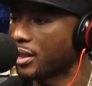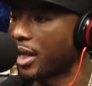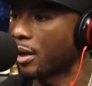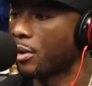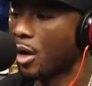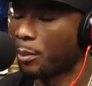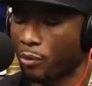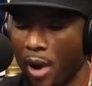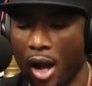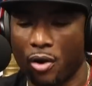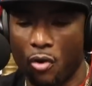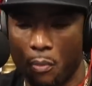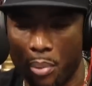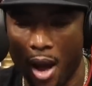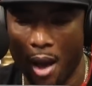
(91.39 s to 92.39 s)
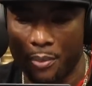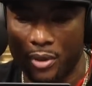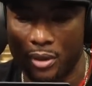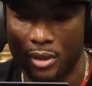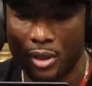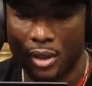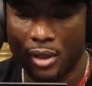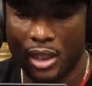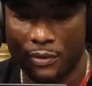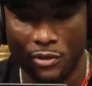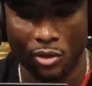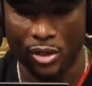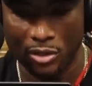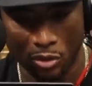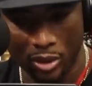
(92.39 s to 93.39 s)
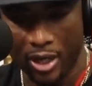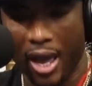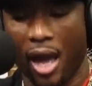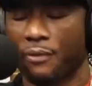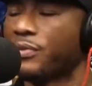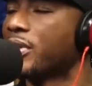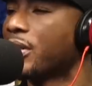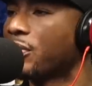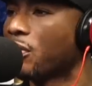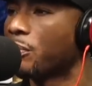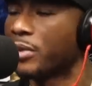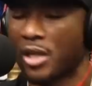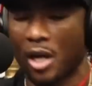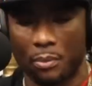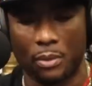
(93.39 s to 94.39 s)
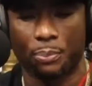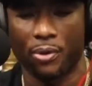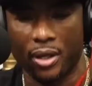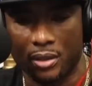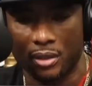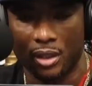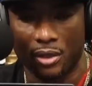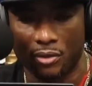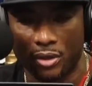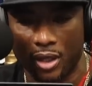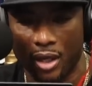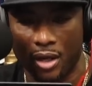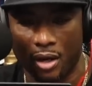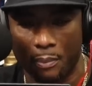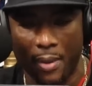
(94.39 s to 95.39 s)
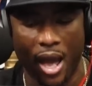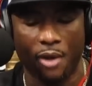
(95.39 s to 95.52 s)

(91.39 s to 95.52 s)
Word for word: Like Barack Obama, even though he's only half a Negro, becoming president, okay? Mm -hmm. Or mm-hmm.